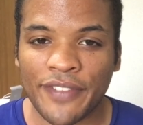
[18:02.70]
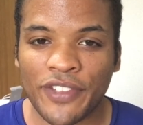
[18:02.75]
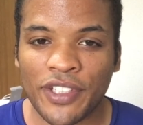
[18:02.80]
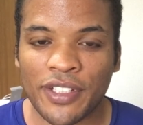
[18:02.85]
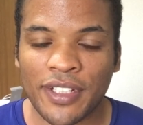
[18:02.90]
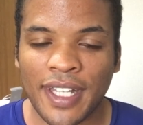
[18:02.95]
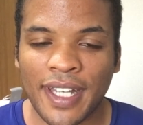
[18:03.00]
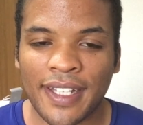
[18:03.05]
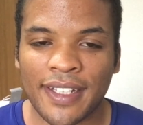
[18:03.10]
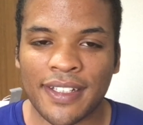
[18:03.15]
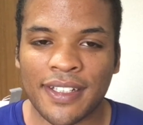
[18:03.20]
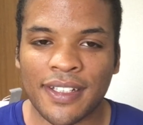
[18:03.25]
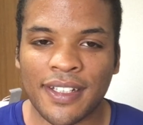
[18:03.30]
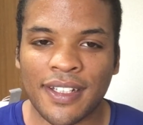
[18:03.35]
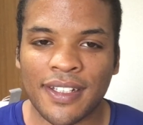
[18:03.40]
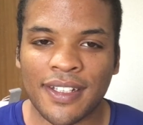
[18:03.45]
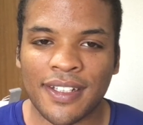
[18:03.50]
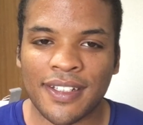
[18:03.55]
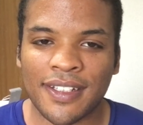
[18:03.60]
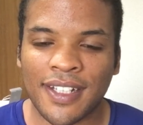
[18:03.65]
give you like
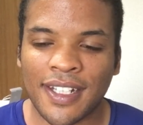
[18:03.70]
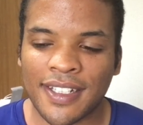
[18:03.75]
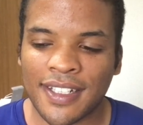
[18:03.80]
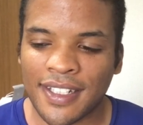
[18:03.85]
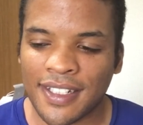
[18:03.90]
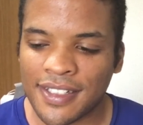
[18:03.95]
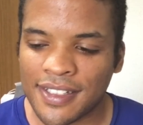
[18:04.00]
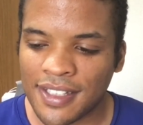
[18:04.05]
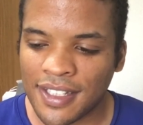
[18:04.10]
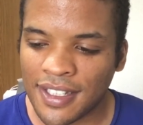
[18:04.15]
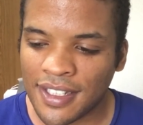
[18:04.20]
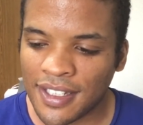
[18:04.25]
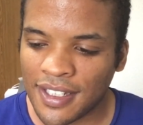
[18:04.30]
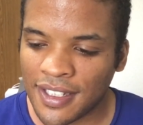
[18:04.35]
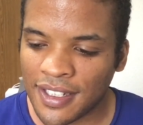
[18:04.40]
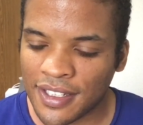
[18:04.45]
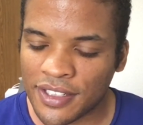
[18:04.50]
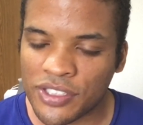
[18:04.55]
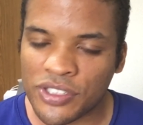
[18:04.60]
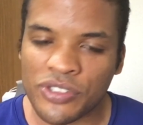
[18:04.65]
kind of
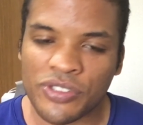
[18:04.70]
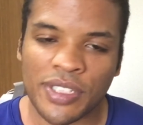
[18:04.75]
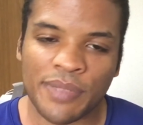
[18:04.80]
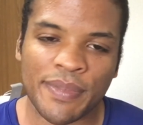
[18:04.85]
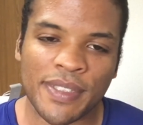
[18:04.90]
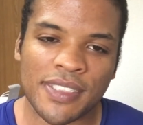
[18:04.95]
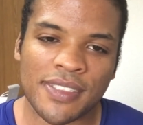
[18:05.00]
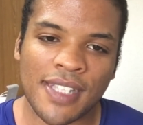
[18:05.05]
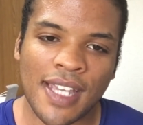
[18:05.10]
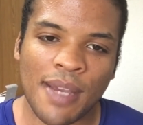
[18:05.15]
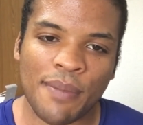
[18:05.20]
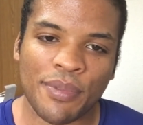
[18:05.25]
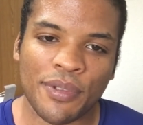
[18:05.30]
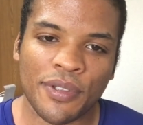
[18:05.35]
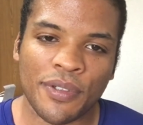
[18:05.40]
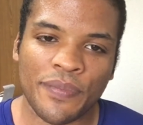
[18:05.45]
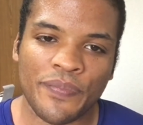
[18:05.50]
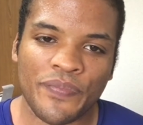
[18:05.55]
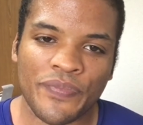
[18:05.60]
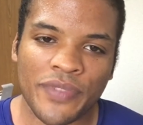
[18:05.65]
an extreme
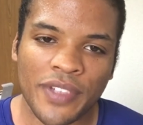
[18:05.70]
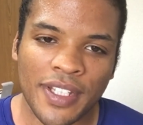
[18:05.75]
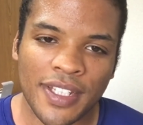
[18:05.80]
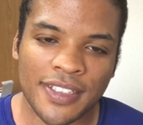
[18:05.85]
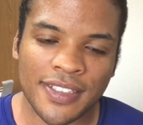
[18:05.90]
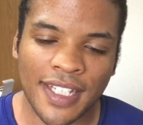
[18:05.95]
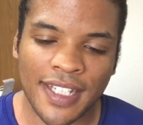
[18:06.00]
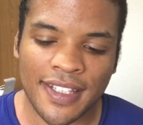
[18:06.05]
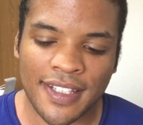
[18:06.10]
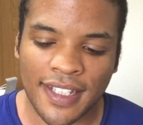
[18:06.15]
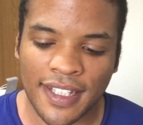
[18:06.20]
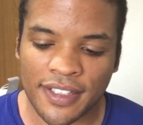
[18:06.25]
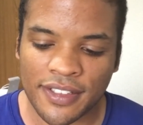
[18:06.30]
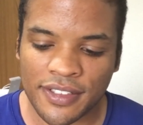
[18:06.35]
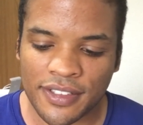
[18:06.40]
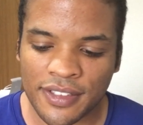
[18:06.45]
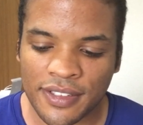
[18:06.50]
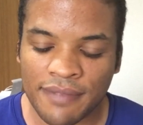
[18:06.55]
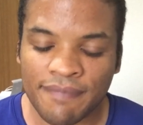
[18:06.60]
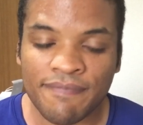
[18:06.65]
example, it's like
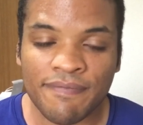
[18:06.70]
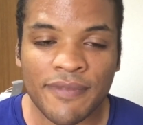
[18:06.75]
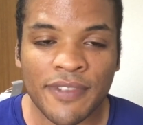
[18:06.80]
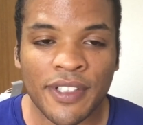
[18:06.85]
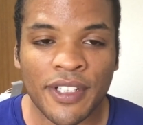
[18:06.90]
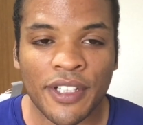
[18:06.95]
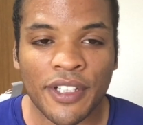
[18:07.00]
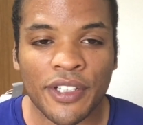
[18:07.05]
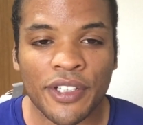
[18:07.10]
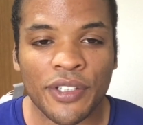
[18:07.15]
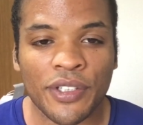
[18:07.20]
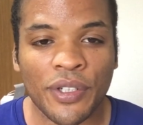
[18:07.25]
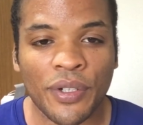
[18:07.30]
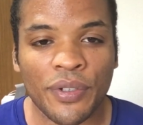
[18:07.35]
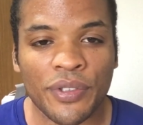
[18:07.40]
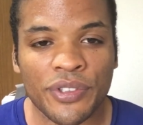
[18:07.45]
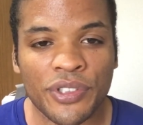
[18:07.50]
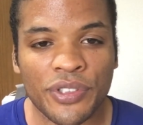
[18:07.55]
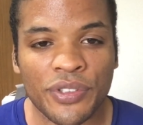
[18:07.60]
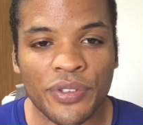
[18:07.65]
this. You
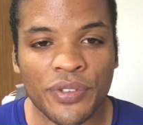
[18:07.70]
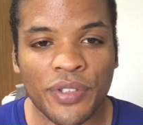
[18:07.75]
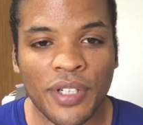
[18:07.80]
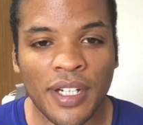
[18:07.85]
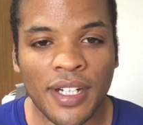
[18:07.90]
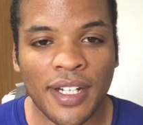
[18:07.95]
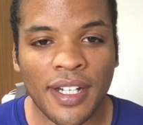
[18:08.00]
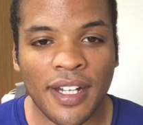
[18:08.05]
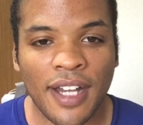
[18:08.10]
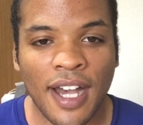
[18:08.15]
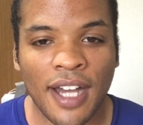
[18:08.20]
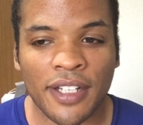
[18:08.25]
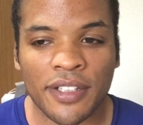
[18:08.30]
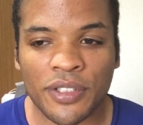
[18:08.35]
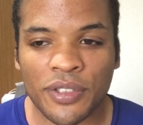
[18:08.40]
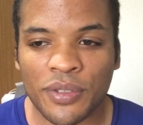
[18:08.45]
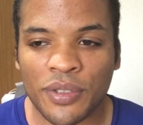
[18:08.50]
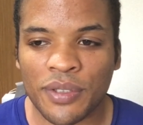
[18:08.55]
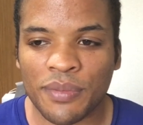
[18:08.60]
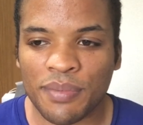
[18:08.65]
go into an
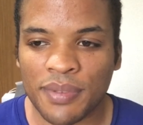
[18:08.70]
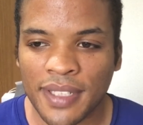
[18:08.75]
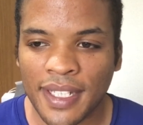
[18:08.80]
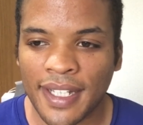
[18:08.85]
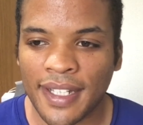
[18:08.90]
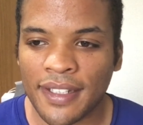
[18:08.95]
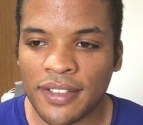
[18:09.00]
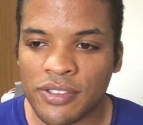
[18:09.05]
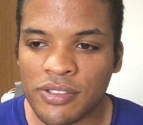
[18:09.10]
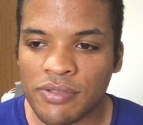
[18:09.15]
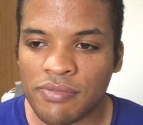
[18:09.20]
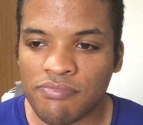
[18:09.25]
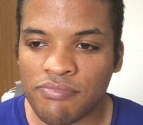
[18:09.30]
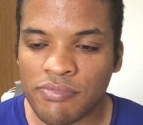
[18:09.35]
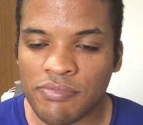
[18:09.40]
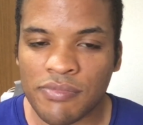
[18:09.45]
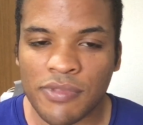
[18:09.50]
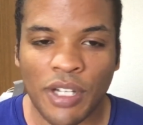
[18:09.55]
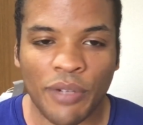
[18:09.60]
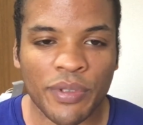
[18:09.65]
auto place,
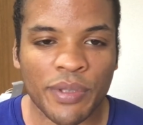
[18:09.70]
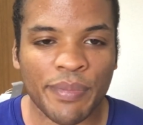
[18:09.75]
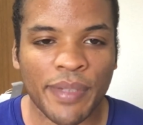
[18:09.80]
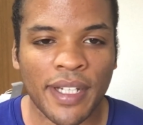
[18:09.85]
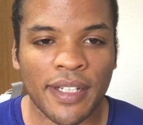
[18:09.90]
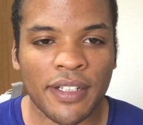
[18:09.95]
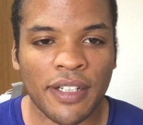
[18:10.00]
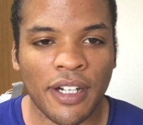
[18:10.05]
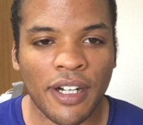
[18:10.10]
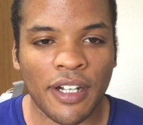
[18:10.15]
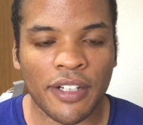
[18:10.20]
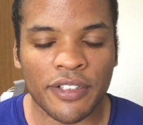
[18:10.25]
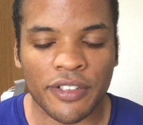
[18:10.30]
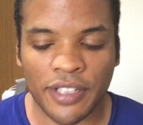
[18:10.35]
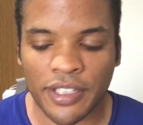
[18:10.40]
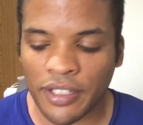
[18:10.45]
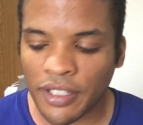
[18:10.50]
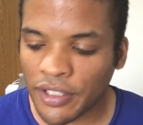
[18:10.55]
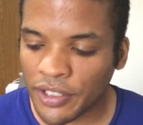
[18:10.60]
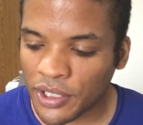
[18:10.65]
I want to buy a car. They're
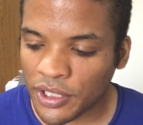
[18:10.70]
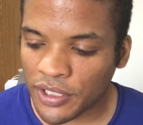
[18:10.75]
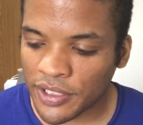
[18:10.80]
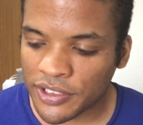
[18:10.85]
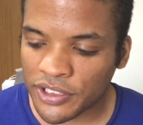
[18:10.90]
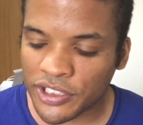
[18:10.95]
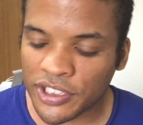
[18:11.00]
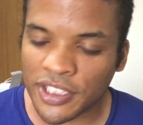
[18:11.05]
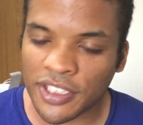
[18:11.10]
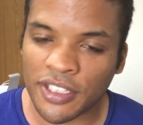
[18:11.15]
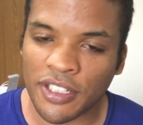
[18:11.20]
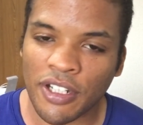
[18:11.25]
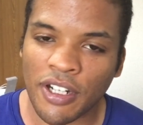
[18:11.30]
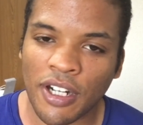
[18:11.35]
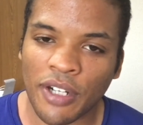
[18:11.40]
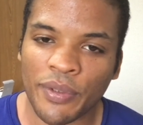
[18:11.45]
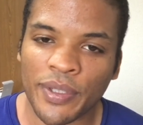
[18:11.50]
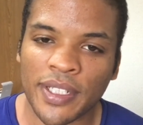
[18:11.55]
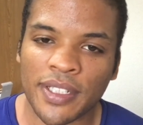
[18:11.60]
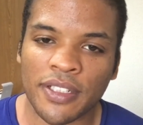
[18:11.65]
like, oh, you're interested in the
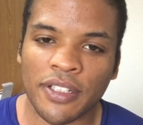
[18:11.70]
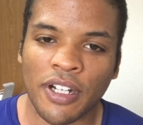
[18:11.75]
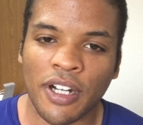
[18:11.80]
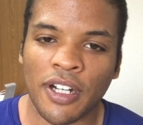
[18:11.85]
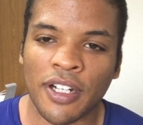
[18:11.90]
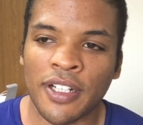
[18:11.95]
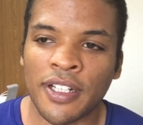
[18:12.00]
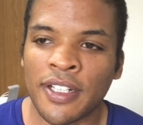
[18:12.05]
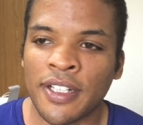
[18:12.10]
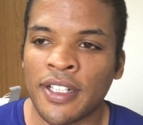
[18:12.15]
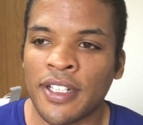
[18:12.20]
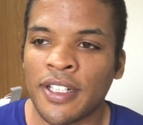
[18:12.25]
car. What kind of car?